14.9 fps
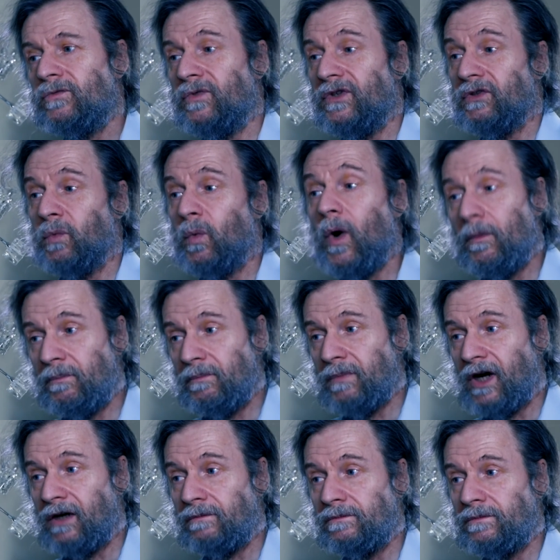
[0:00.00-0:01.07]
with one
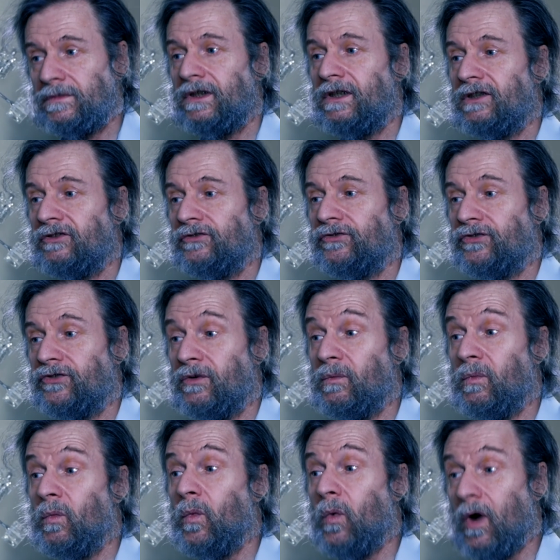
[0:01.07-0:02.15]
bomb
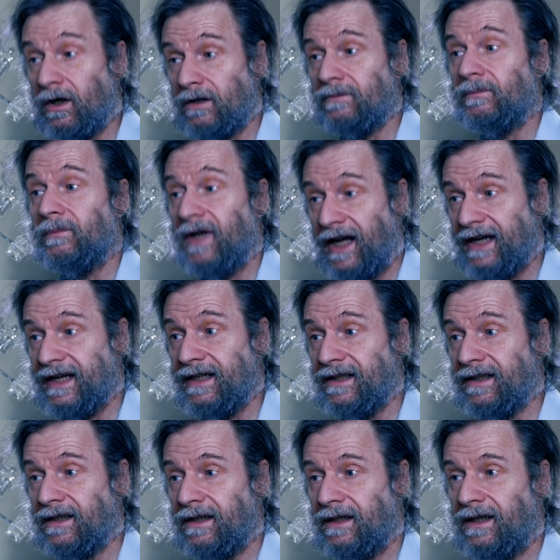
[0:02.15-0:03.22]
from one
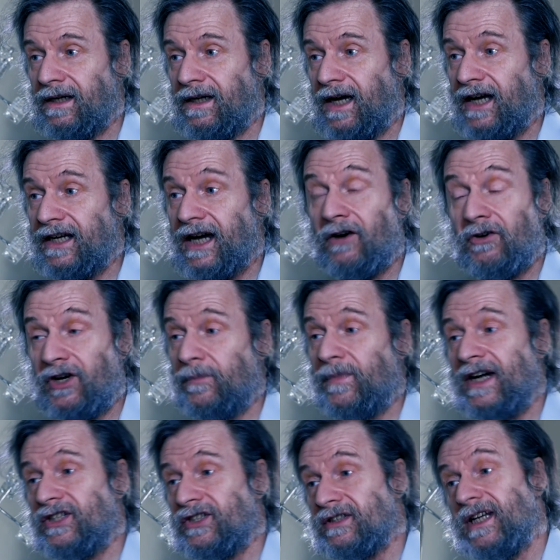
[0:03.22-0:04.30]
plane. And I would
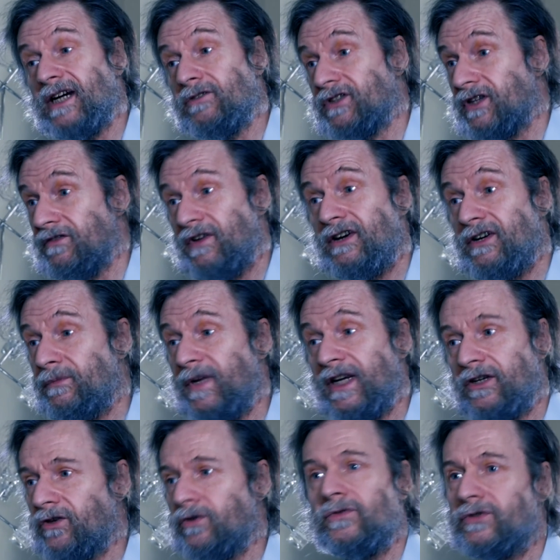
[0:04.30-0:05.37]
imagine that was a very
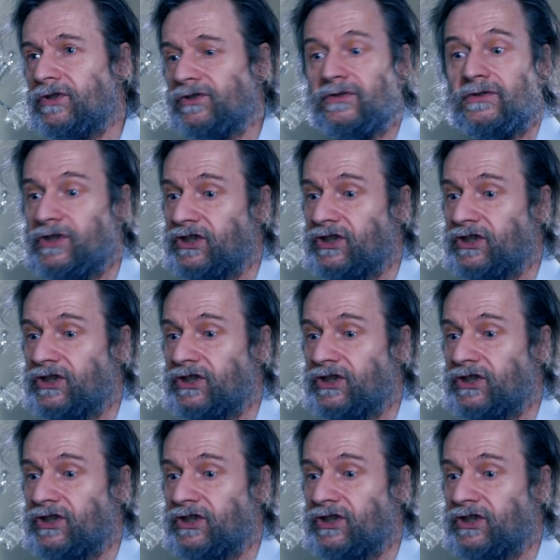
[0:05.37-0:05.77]
big cultural